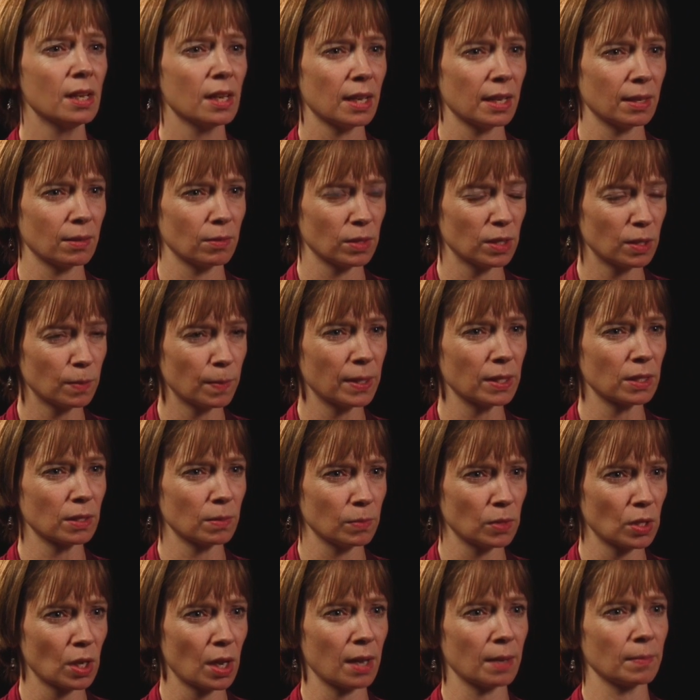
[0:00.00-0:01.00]
and spent
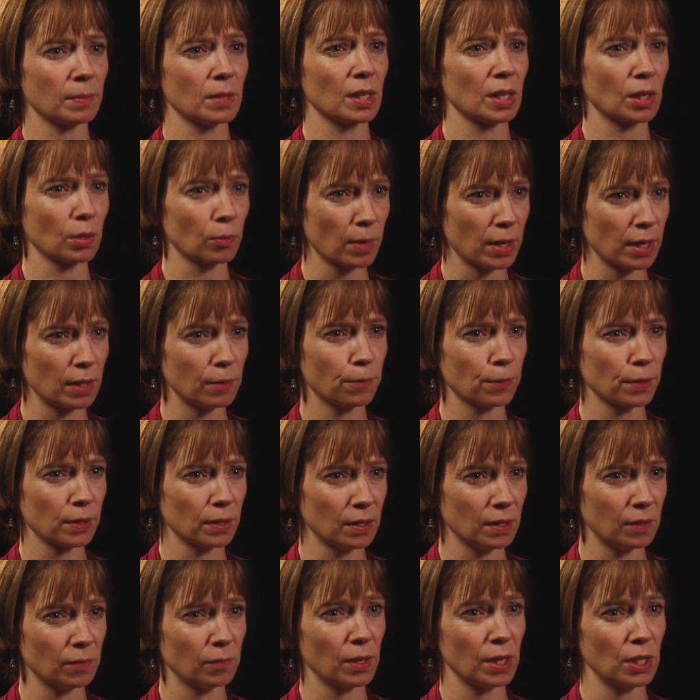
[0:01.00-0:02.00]
some time getting ready for the
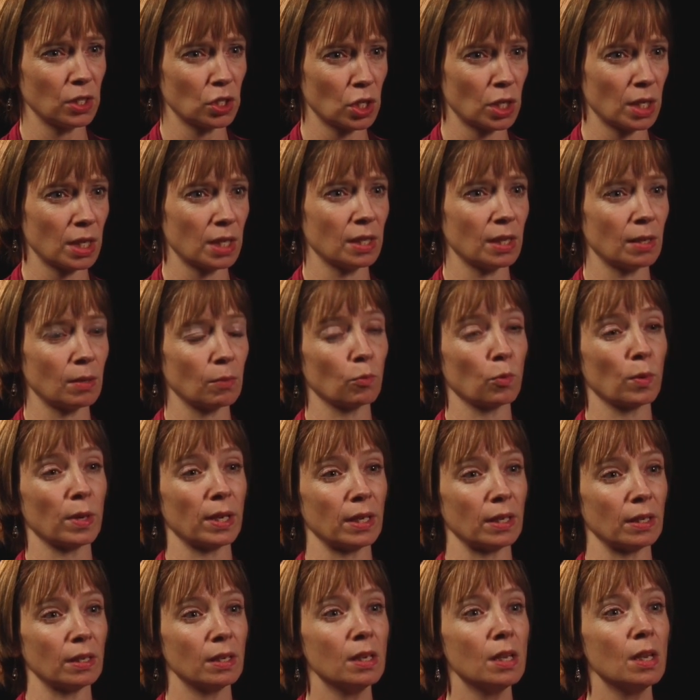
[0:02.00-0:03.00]
invasion. And then
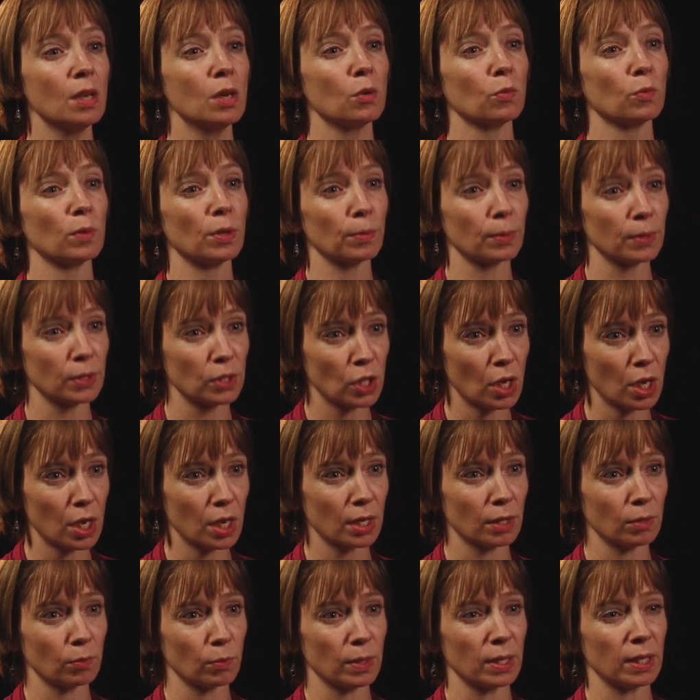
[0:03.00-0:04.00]
when we were
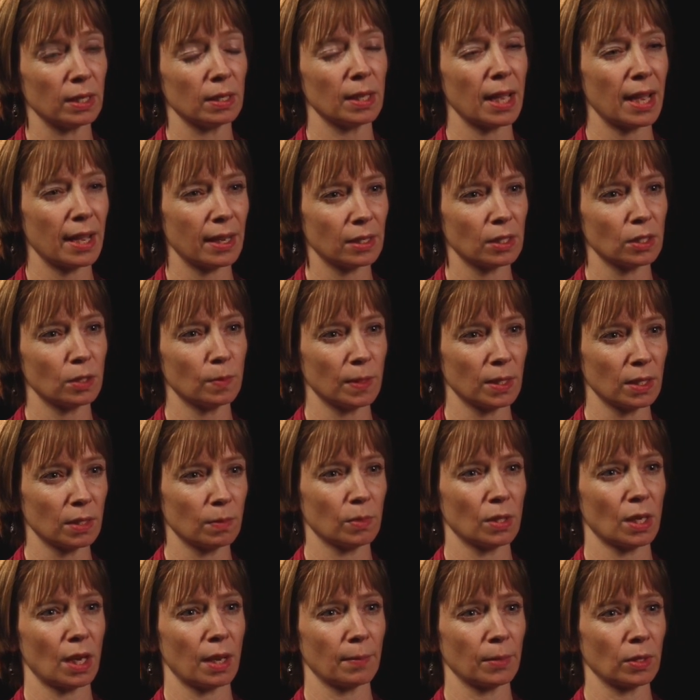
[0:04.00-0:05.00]
done, we had to spend
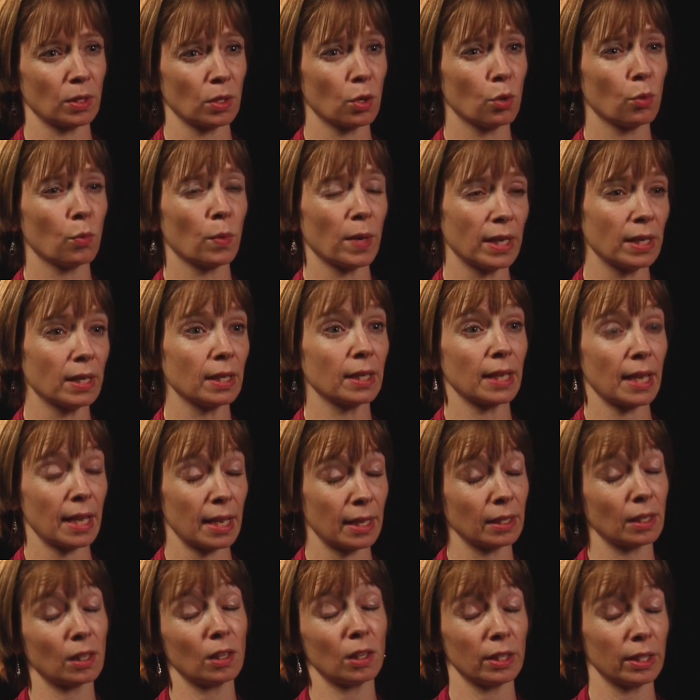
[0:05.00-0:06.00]
some time in Kuwait
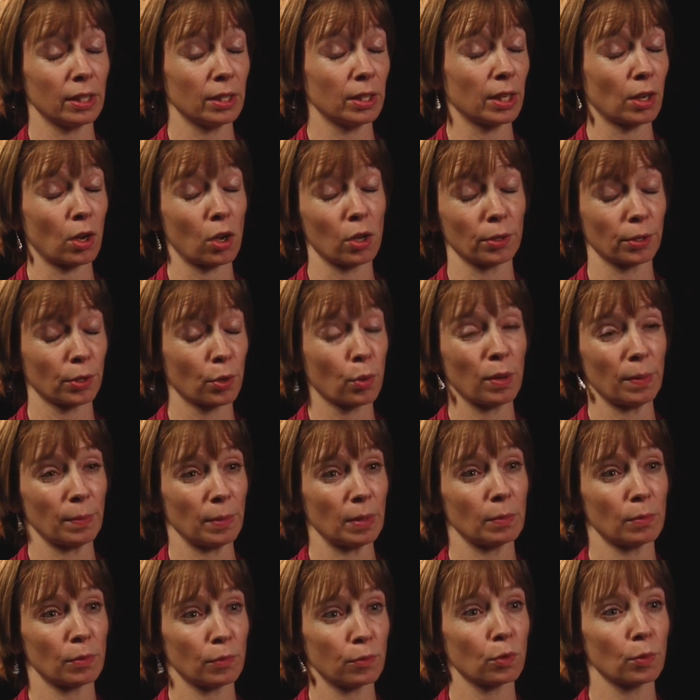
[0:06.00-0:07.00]
again cleaning our
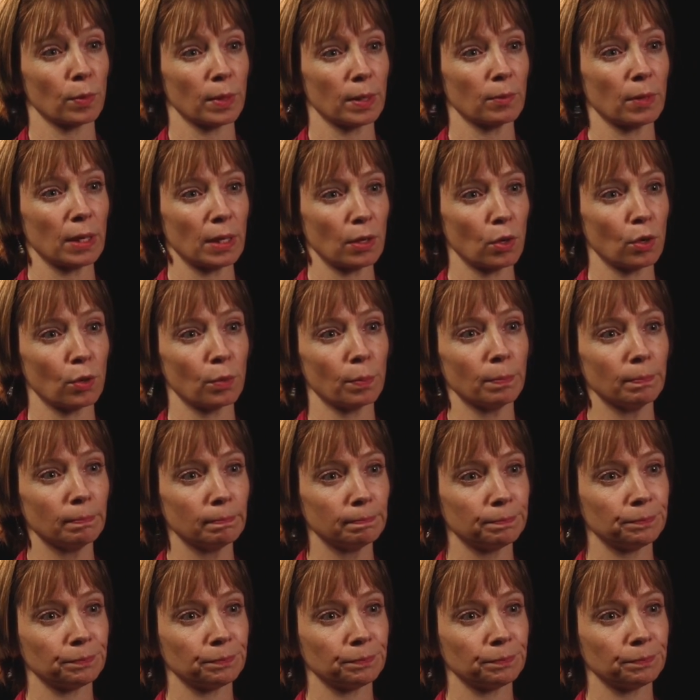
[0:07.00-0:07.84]
equipment before we went home.